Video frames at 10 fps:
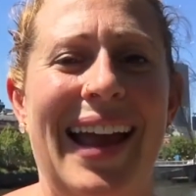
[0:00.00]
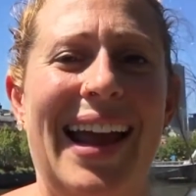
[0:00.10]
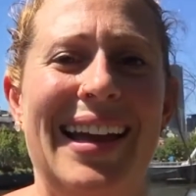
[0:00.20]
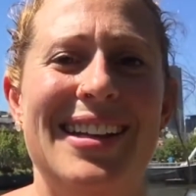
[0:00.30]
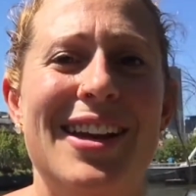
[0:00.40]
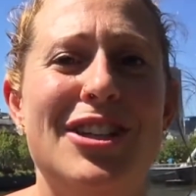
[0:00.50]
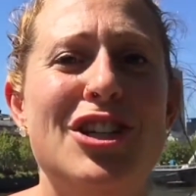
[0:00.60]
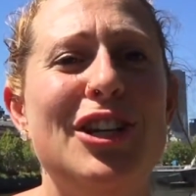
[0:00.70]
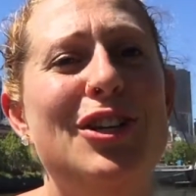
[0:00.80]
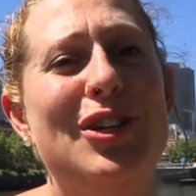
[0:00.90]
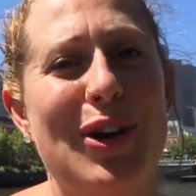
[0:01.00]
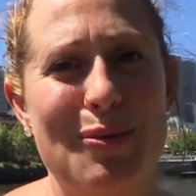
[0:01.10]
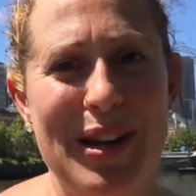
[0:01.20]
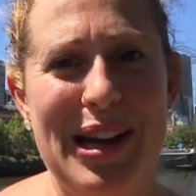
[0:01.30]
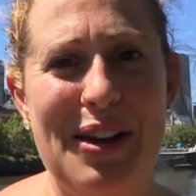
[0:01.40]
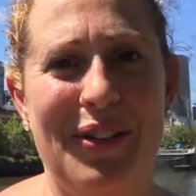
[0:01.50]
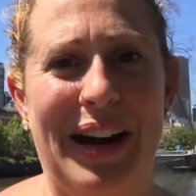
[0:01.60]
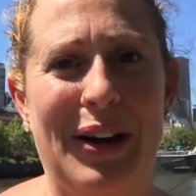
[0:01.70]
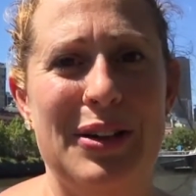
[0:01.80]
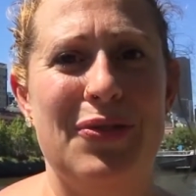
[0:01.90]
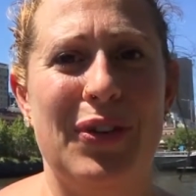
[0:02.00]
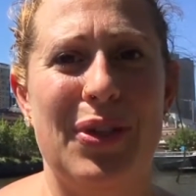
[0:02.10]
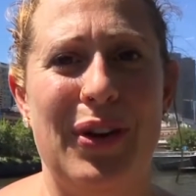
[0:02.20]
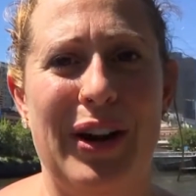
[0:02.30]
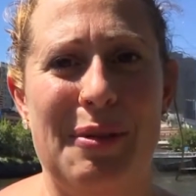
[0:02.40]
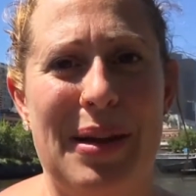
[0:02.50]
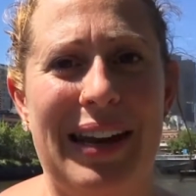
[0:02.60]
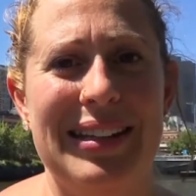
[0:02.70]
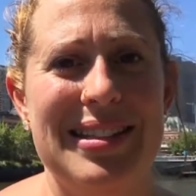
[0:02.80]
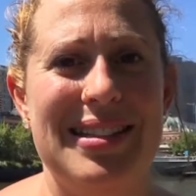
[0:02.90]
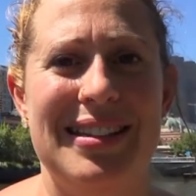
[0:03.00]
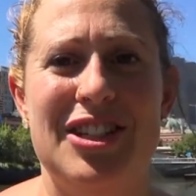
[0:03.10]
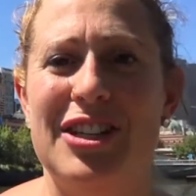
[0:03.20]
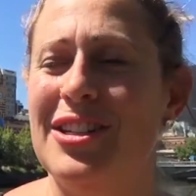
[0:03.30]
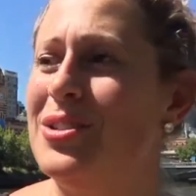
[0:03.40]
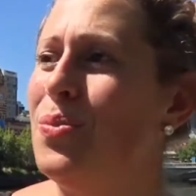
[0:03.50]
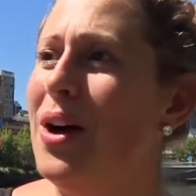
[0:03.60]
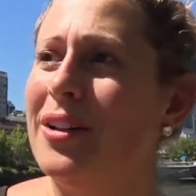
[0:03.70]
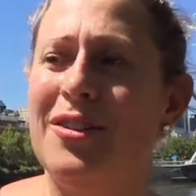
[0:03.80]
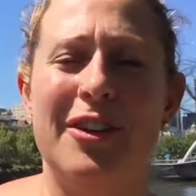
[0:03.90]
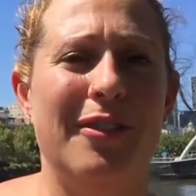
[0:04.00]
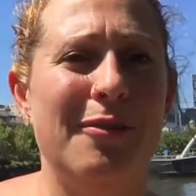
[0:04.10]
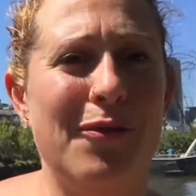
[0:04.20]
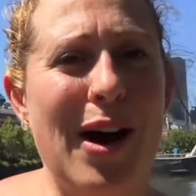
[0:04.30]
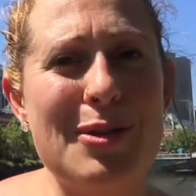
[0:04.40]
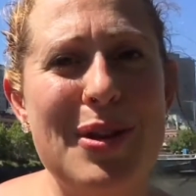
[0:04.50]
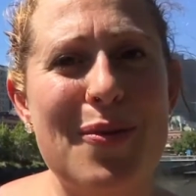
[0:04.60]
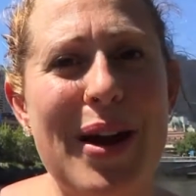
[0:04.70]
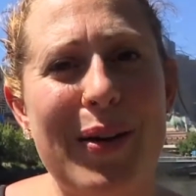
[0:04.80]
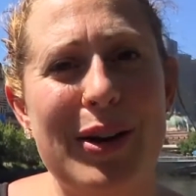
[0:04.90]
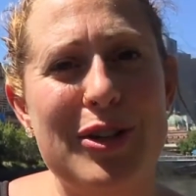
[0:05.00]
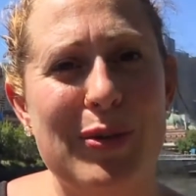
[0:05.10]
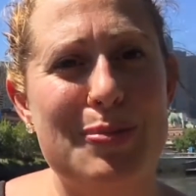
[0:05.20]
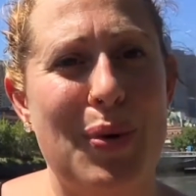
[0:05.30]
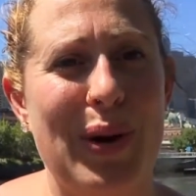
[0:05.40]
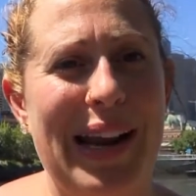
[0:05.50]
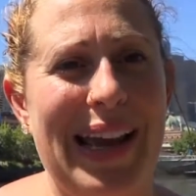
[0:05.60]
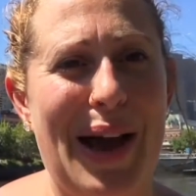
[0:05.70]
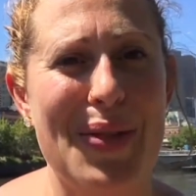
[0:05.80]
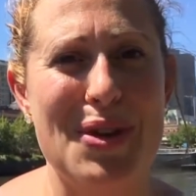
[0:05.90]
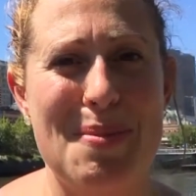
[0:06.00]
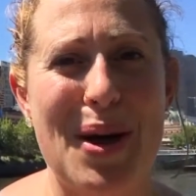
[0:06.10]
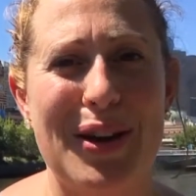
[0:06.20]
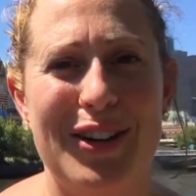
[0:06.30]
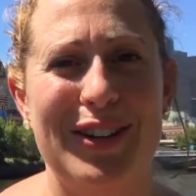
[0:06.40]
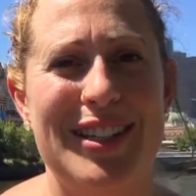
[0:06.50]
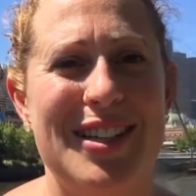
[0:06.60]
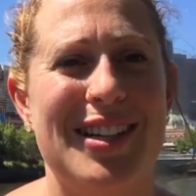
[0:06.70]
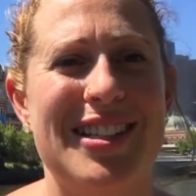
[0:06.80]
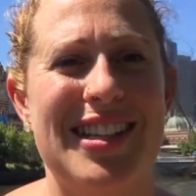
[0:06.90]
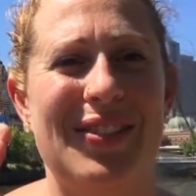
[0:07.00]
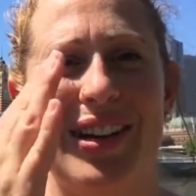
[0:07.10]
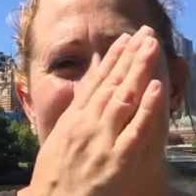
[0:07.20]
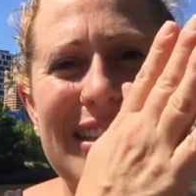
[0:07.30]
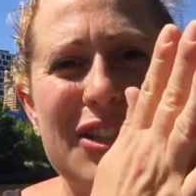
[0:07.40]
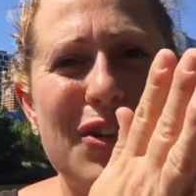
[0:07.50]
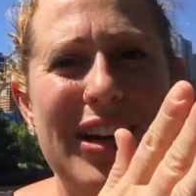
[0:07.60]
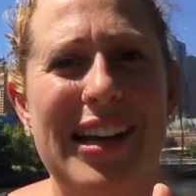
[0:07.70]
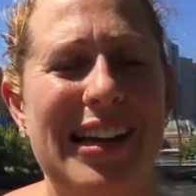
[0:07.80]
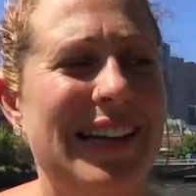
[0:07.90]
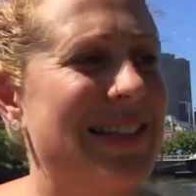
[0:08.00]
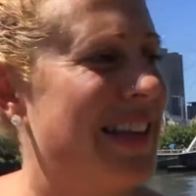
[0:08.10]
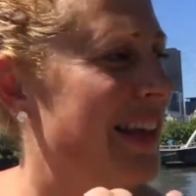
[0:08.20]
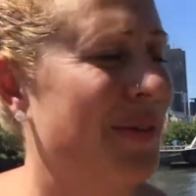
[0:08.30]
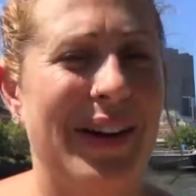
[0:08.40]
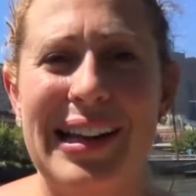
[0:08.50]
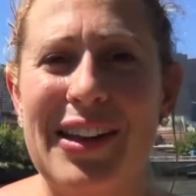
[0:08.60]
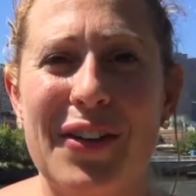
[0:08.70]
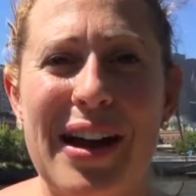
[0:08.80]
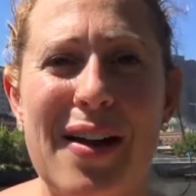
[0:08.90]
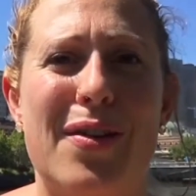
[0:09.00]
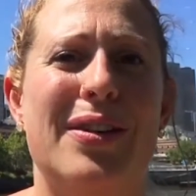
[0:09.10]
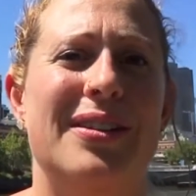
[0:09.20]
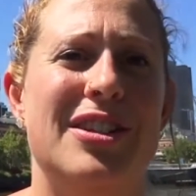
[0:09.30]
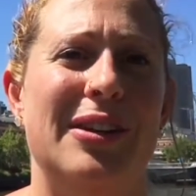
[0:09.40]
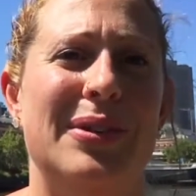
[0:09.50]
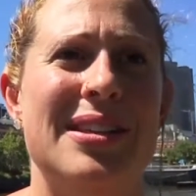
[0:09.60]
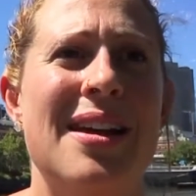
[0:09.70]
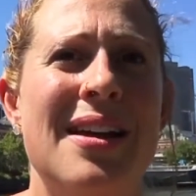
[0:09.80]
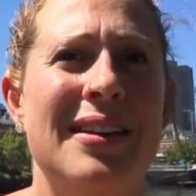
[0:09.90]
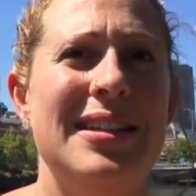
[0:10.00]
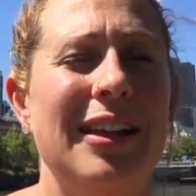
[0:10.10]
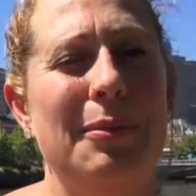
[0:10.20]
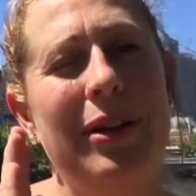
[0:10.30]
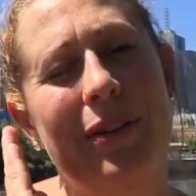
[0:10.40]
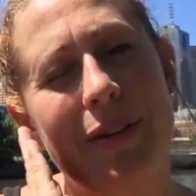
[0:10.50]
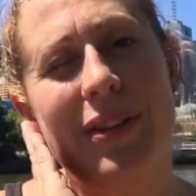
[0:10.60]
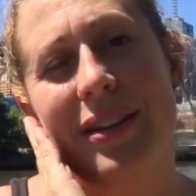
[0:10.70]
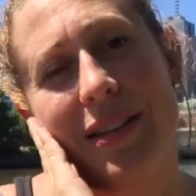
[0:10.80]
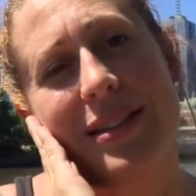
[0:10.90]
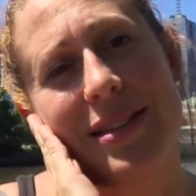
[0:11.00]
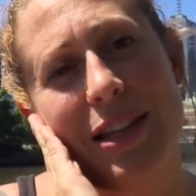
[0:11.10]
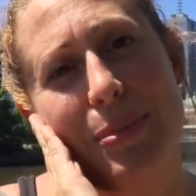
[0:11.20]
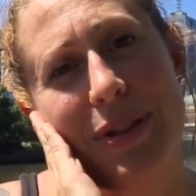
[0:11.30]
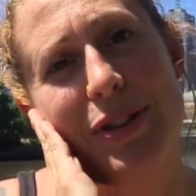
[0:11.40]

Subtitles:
And she showed me around for 30 minutes. She just walked me around and she was pointing out the monitor lizards. They were in the trees and they were in the ground, and she was telling me, you know, they sleep